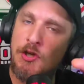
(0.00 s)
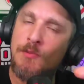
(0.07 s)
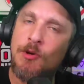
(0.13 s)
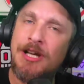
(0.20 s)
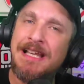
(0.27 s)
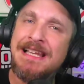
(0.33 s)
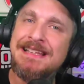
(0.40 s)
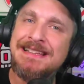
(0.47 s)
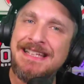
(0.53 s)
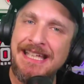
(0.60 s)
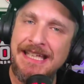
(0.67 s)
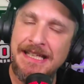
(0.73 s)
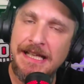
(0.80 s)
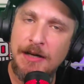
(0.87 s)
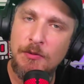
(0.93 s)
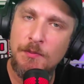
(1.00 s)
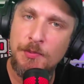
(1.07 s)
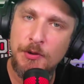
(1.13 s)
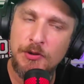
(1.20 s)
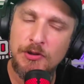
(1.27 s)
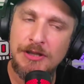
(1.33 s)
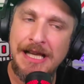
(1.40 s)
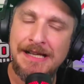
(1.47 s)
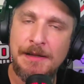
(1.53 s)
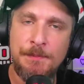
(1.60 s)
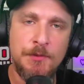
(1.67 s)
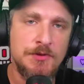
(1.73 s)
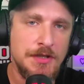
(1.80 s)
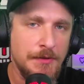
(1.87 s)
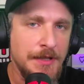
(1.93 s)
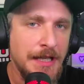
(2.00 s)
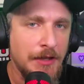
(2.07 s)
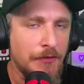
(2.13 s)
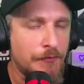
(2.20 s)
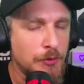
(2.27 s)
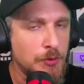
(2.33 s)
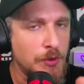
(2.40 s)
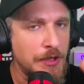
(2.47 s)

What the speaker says: It's like he throws a bit of the responsibility to the